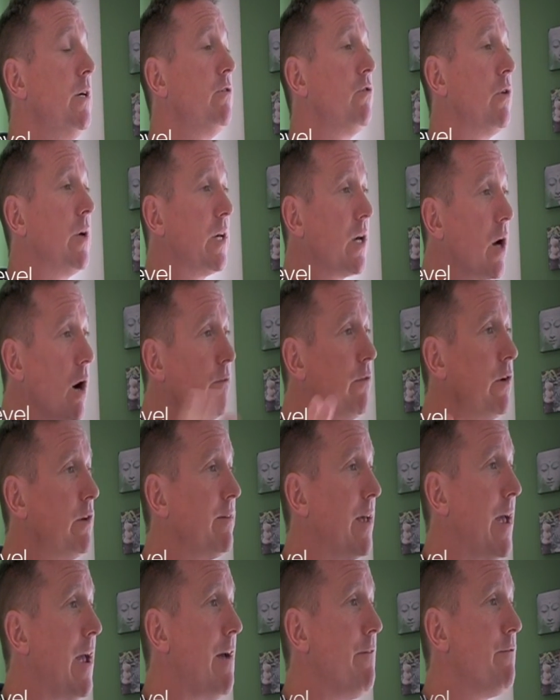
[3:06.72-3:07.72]
So it
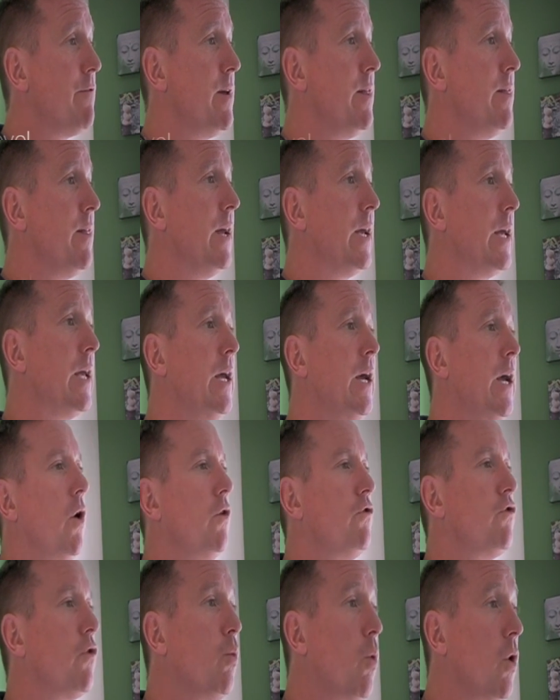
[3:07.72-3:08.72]
covers everything.
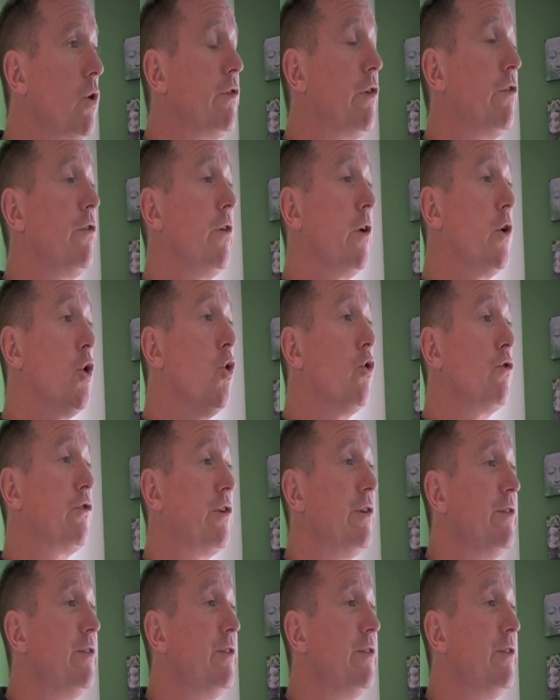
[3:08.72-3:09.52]
So what does the course